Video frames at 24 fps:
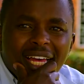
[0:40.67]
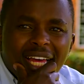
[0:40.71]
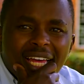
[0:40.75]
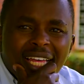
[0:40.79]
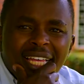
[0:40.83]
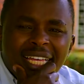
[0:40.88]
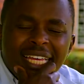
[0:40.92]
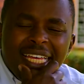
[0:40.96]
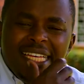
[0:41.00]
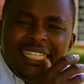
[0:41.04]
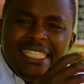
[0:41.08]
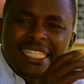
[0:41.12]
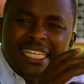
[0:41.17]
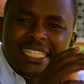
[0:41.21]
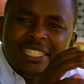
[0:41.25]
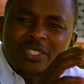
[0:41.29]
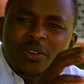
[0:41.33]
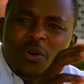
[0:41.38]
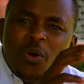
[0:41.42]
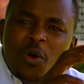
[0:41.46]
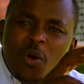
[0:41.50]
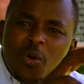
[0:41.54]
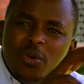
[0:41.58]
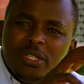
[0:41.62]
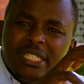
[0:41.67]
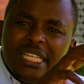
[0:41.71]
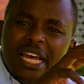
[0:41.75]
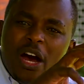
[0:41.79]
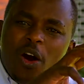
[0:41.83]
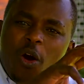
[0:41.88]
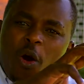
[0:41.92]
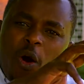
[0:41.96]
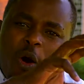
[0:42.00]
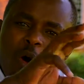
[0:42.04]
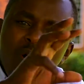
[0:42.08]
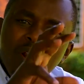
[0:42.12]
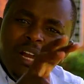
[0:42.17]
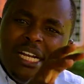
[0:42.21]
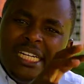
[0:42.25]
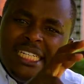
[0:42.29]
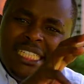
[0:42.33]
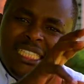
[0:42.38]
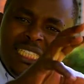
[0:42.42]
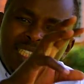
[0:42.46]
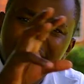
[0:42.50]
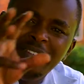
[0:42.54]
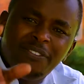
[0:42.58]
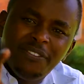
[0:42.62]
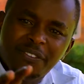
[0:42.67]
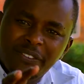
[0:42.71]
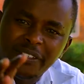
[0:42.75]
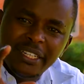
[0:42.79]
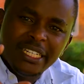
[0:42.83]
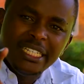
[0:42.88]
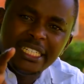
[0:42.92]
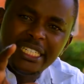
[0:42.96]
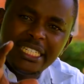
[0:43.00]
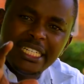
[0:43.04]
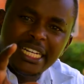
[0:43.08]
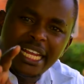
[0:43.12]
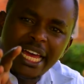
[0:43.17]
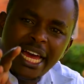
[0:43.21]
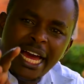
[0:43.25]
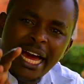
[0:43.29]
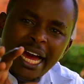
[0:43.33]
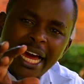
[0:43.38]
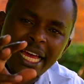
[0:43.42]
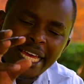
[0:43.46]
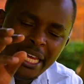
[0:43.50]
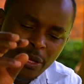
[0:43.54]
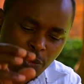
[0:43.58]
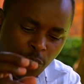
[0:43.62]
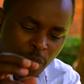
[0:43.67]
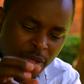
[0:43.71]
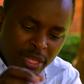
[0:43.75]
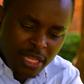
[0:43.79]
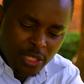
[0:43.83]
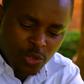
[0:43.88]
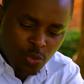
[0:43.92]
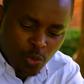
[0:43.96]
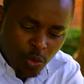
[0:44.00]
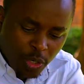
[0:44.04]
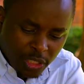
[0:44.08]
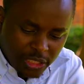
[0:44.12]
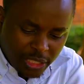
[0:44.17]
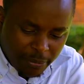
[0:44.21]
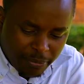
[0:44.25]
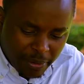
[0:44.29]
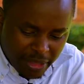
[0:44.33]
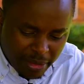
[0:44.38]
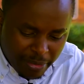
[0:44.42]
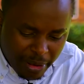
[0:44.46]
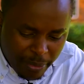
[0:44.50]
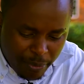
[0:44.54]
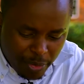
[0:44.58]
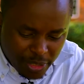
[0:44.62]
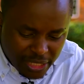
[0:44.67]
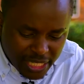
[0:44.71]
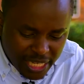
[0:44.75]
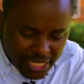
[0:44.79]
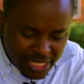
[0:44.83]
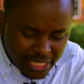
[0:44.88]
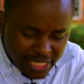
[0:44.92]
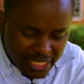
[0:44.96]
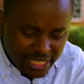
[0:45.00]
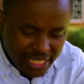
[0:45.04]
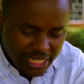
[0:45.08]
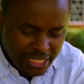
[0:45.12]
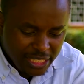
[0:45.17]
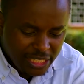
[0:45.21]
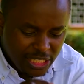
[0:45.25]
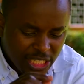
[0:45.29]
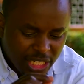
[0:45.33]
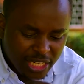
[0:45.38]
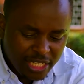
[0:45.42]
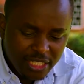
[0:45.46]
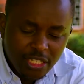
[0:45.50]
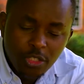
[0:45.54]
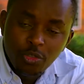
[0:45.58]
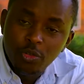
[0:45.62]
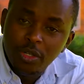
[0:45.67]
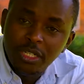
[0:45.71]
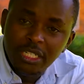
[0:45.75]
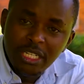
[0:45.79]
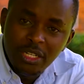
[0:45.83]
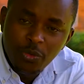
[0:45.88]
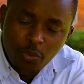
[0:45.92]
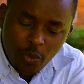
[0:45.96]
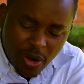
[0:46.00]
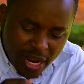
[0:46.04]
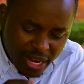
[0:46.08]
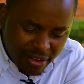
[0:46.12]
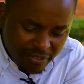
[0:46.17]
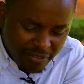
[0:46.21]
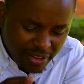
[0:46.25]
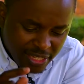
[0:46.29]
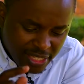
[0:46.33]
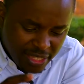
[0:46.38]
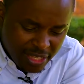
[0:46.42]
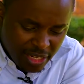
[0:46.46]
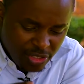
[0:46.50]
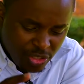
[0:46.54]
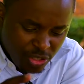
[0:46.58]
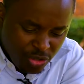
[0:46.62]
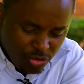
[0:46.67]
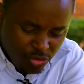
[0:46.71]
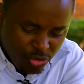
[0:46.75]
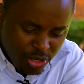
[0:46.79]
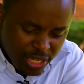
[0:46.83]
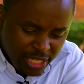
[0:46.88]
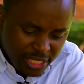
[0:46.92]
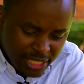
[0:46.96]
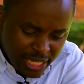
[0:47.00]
he just goes all different with his worship. And the Bible says this in Genesis 21, verse 33. He